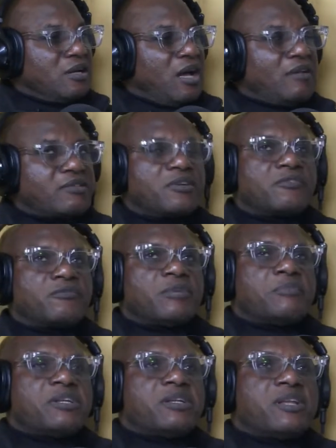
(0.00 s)
out of
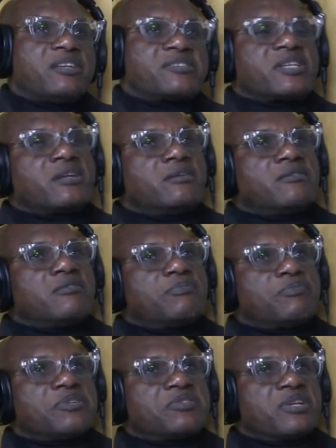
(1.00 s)
maybe, let's say,
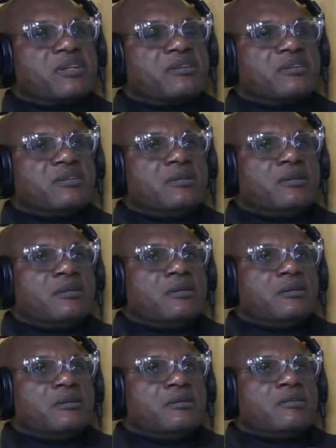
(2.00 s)
100%,
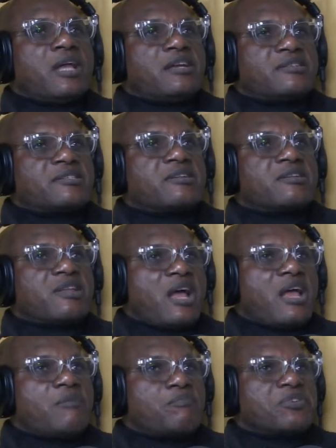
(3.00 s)

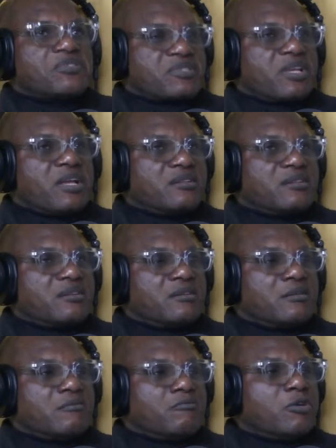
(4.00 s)
99%
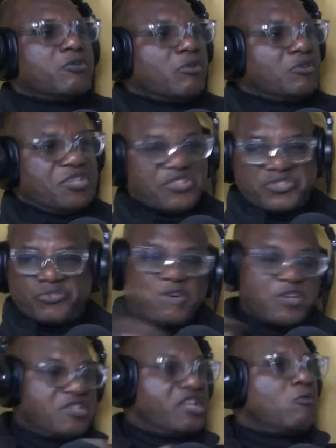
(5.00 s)
will not
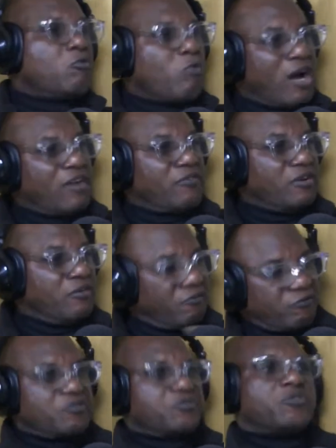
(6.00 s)
destroy their wife in
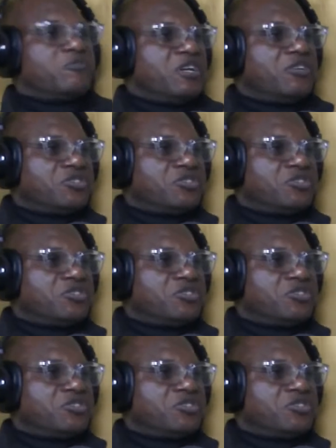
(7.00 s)
front of their